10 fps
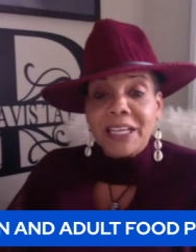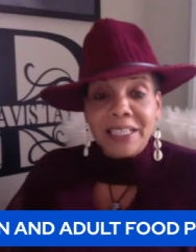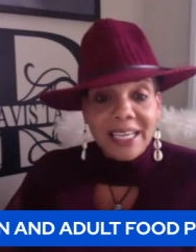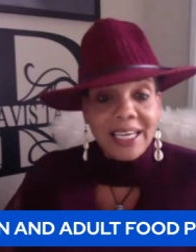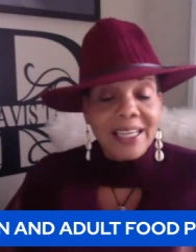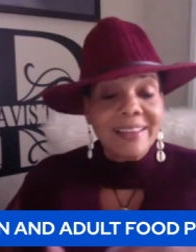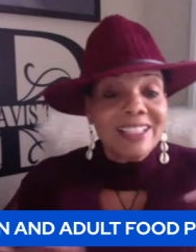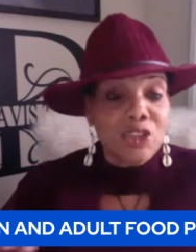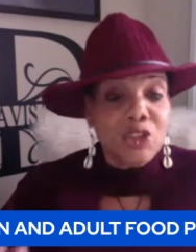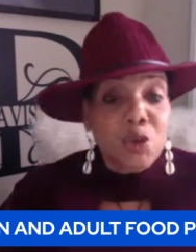and again
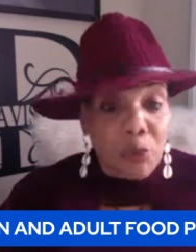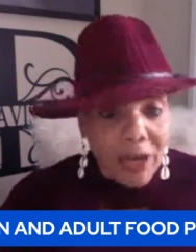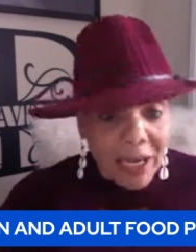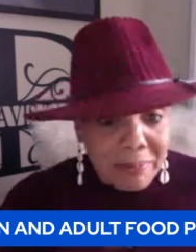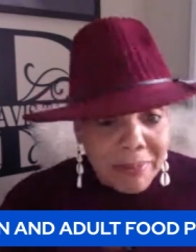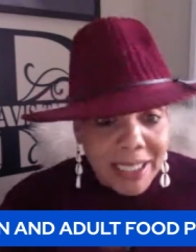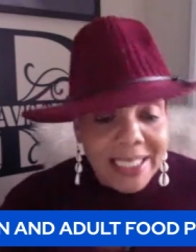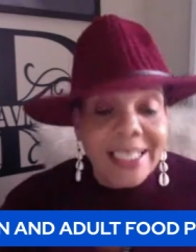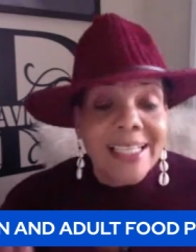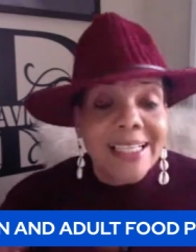this is grant
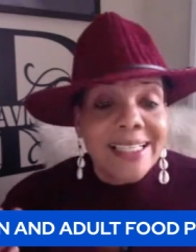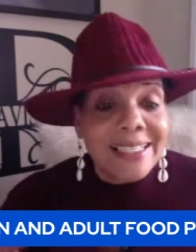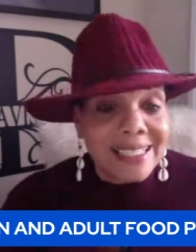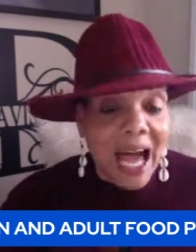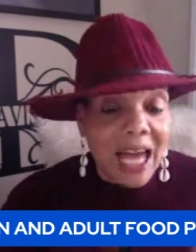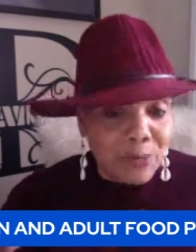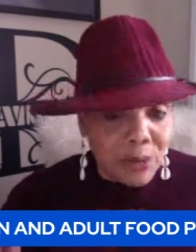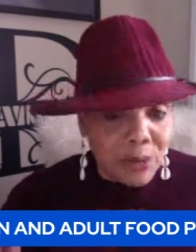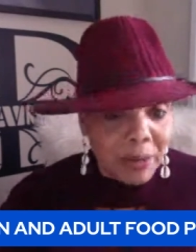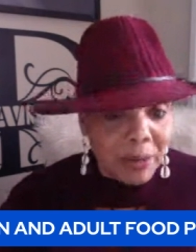money it is not
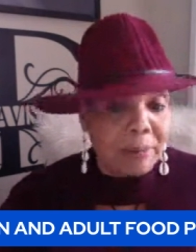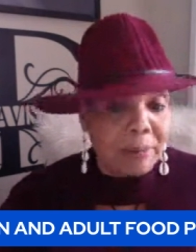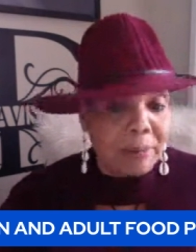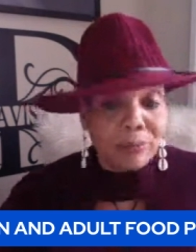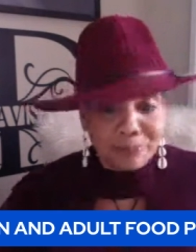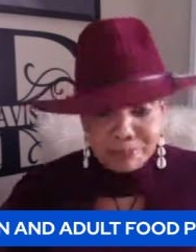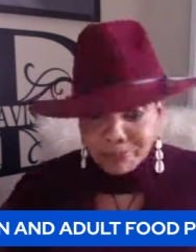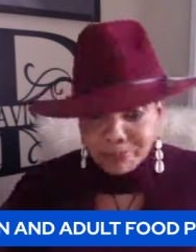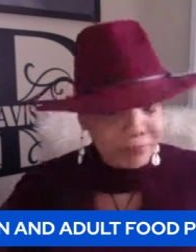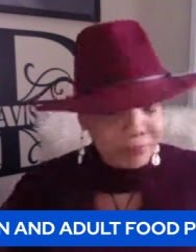repayable
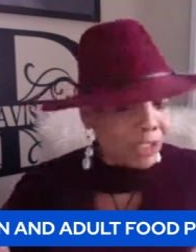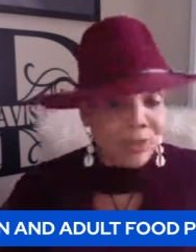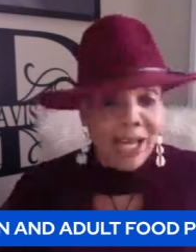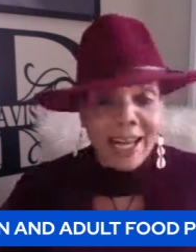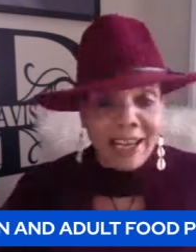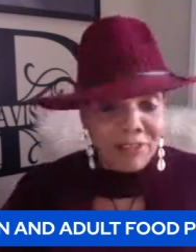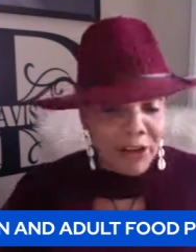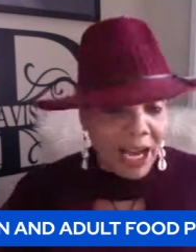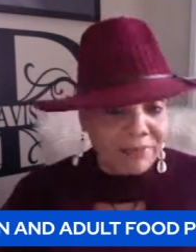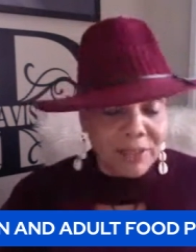you do not
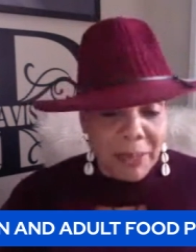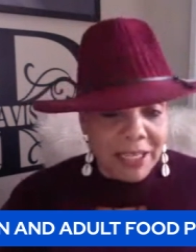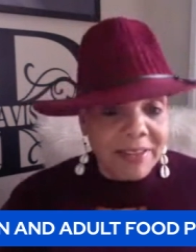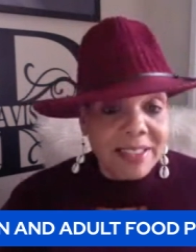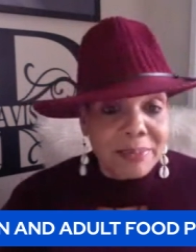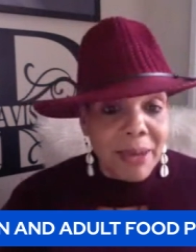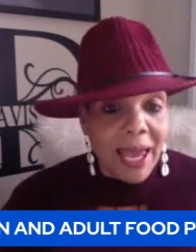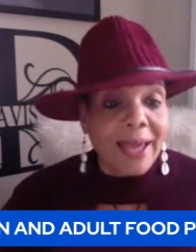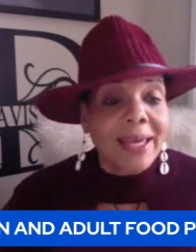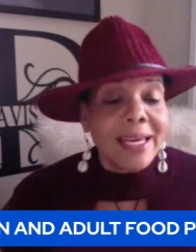ever have to pay this
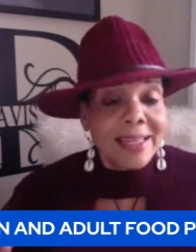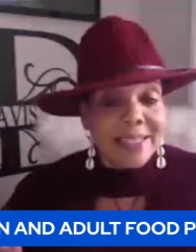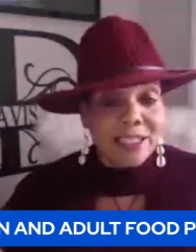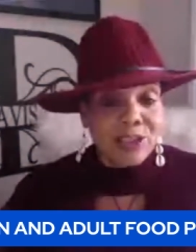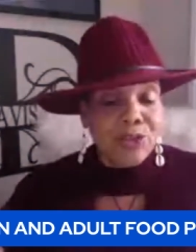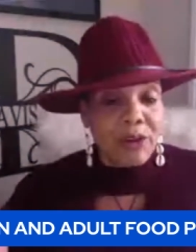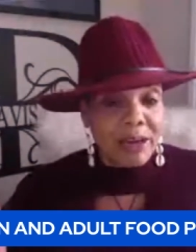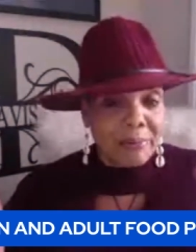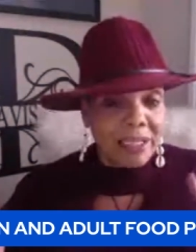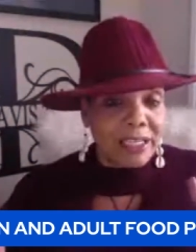back. This is
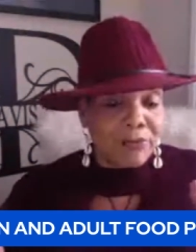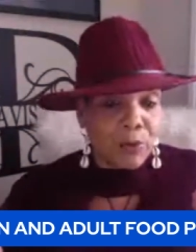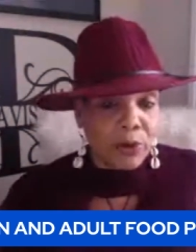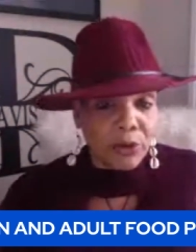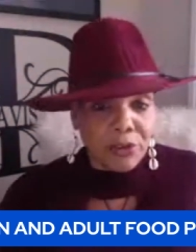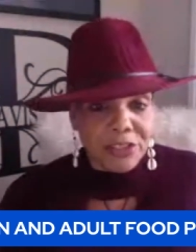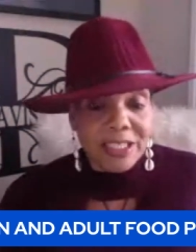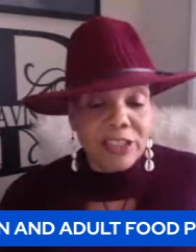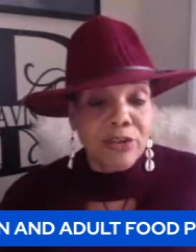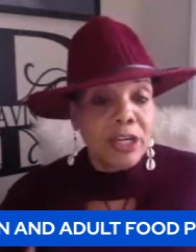grant money for your
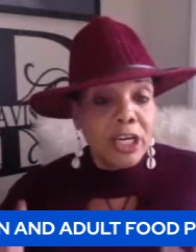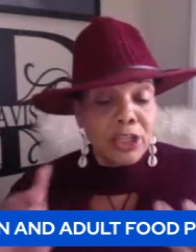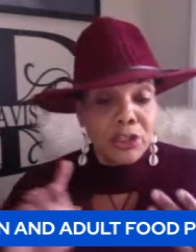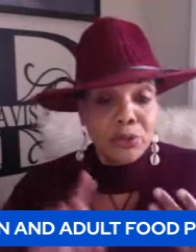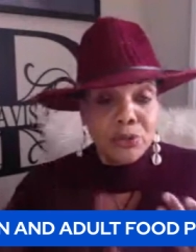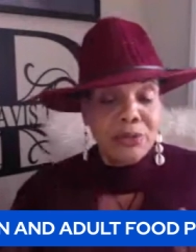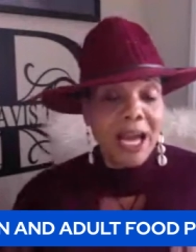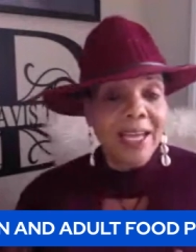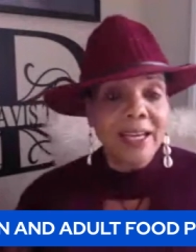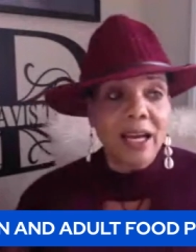sender. You do not,
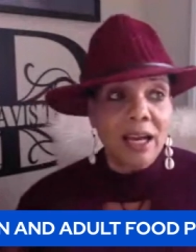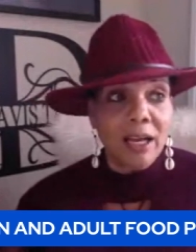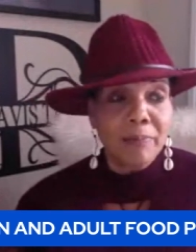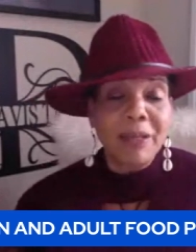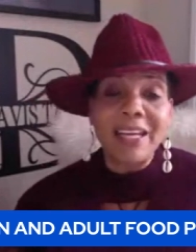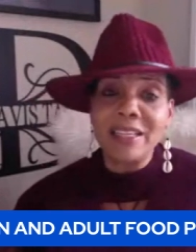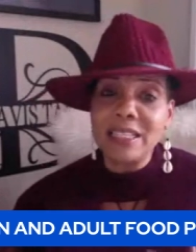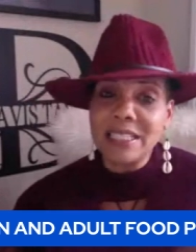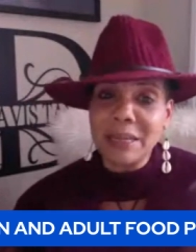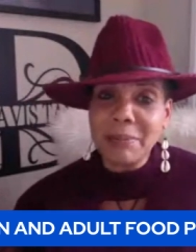um, and
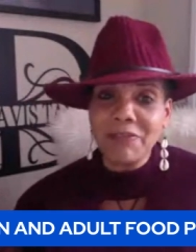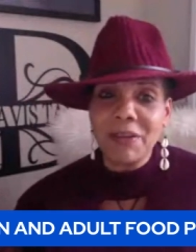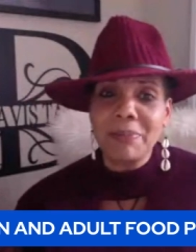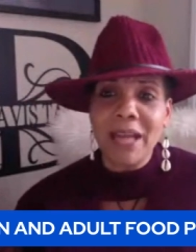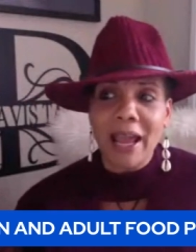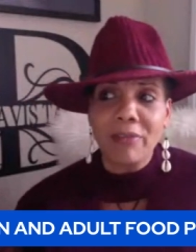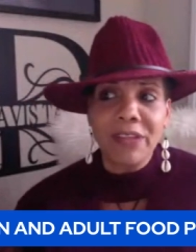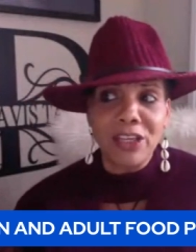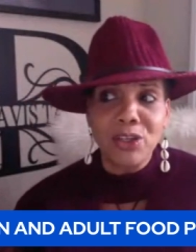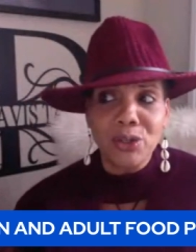some of them now, they
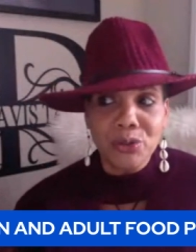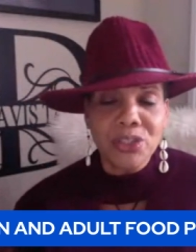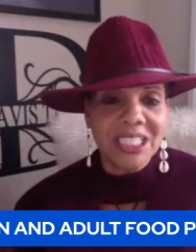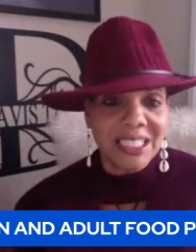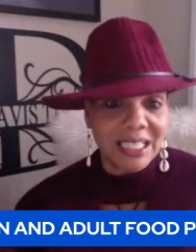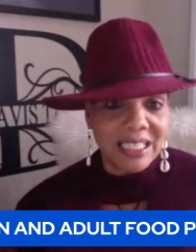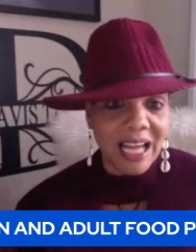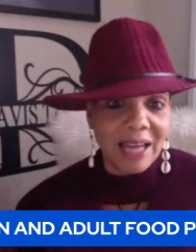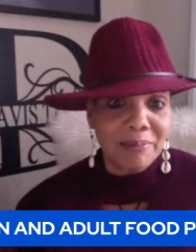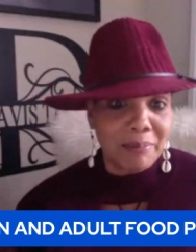used to did
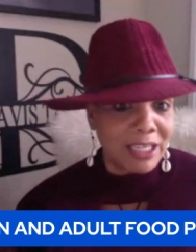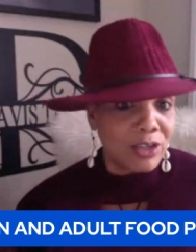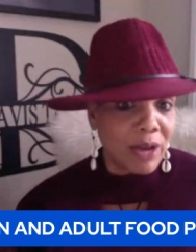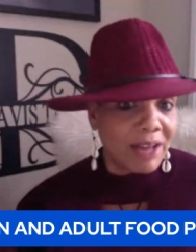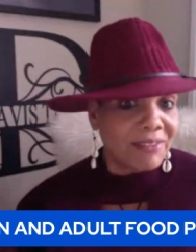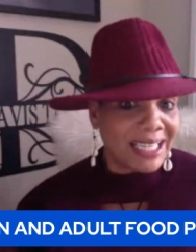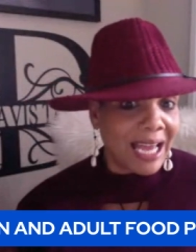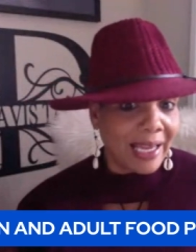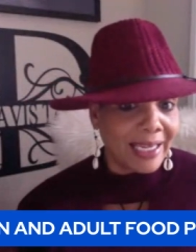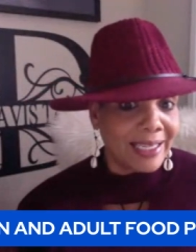not make you have
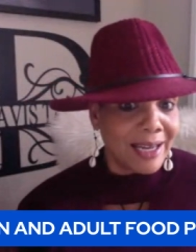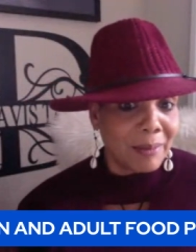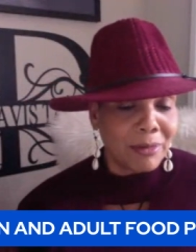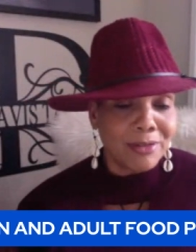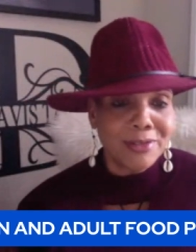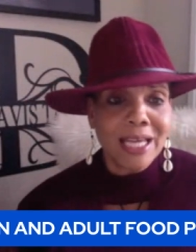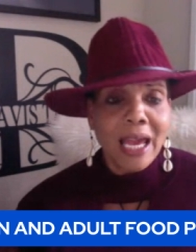EIN numbers.